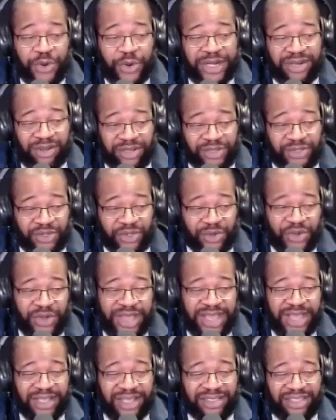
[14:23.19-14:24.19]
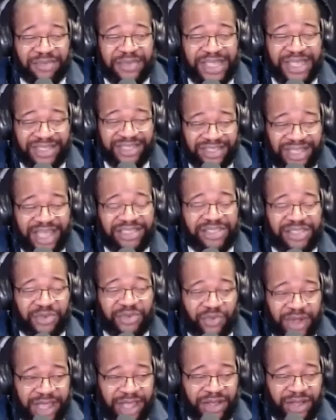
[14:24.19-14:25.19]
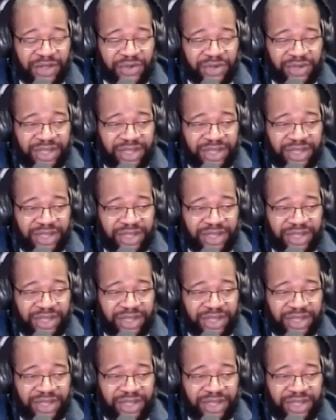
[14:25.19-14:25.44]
and also some insights around